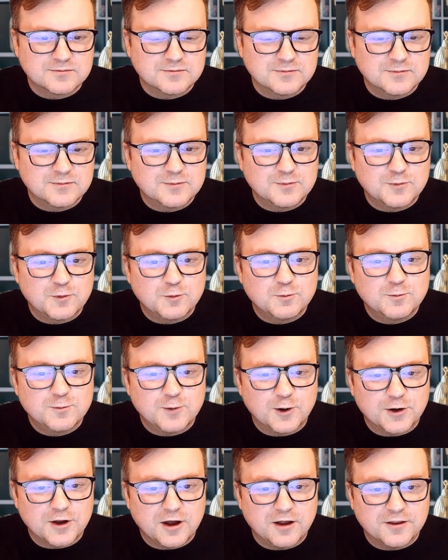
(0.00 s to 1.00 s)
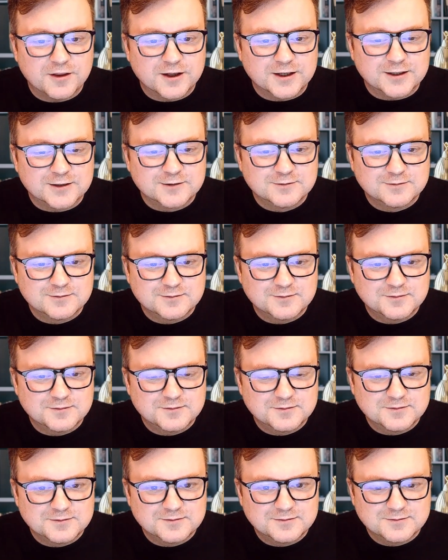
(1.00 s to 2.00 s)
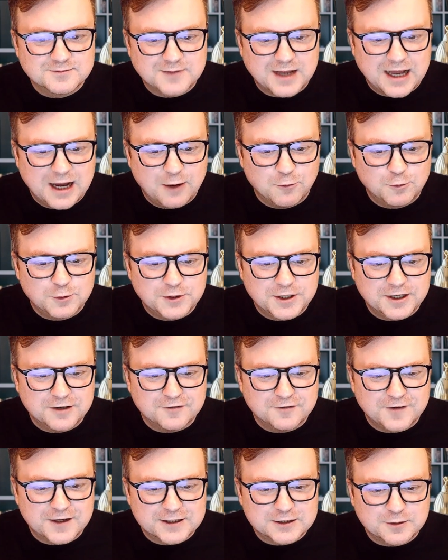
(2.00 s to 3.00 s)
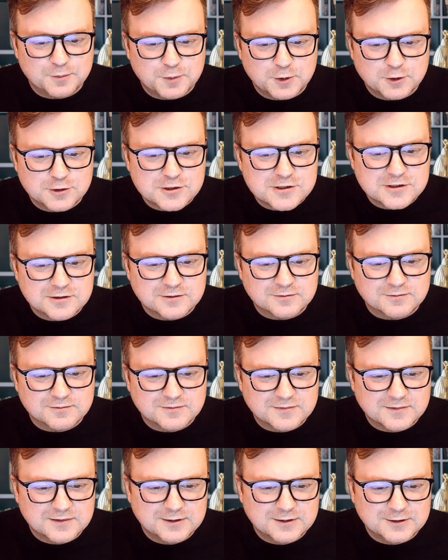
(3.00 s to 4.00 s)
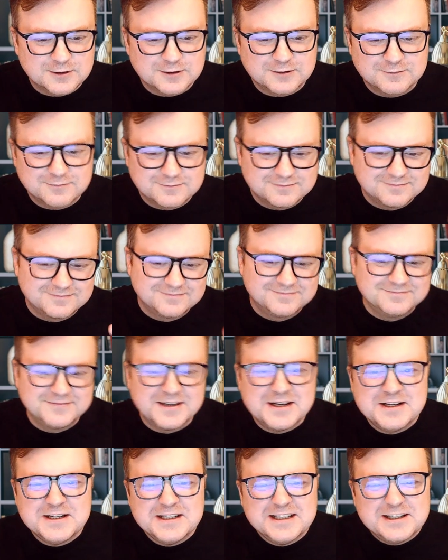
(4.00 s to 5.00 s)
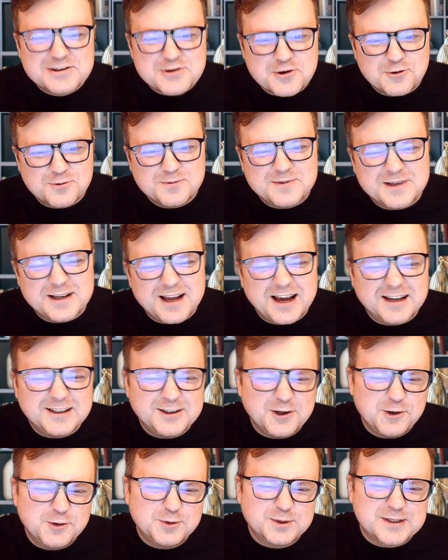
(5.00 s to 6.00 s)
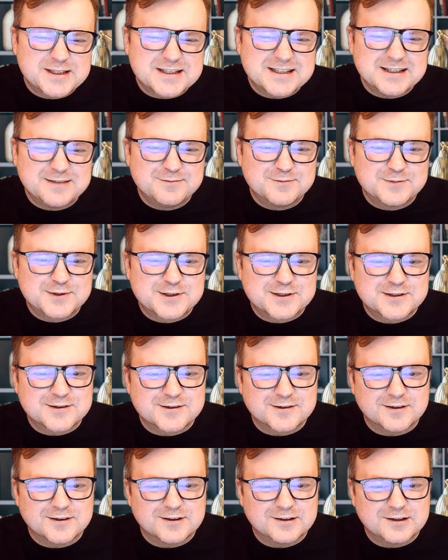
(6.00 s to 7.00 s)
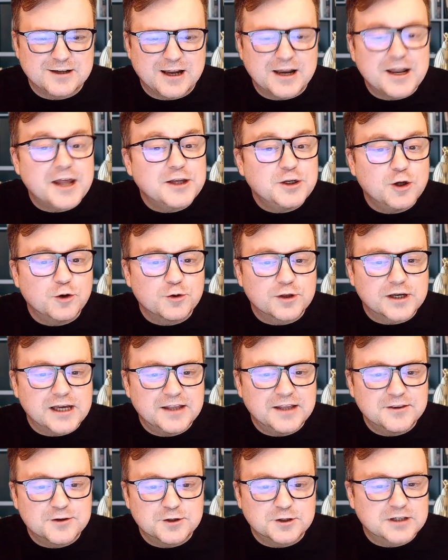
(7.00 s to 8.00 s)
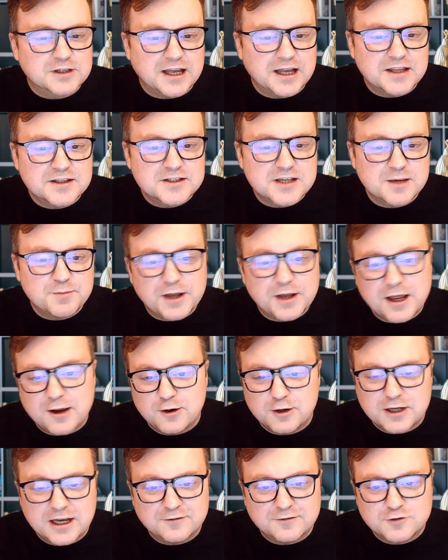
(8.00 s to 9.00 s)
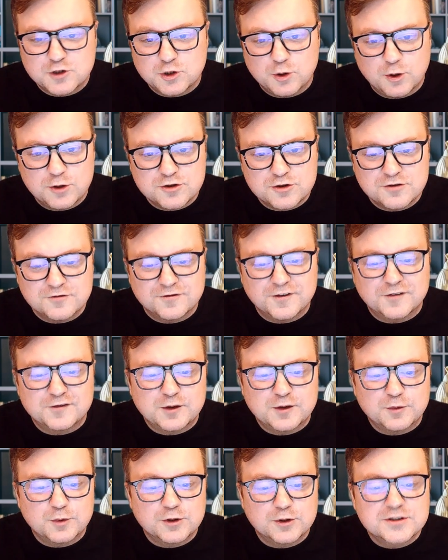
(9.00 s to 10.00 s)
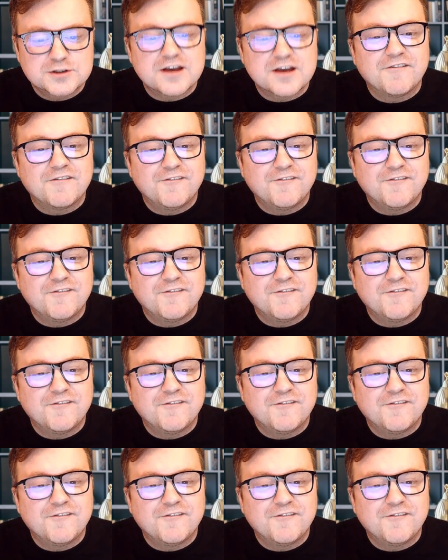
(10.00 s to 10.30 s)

What are they? How would they affect a person? So, yeah, I know it seems, and I know the candidate can say, but I only have 250 words.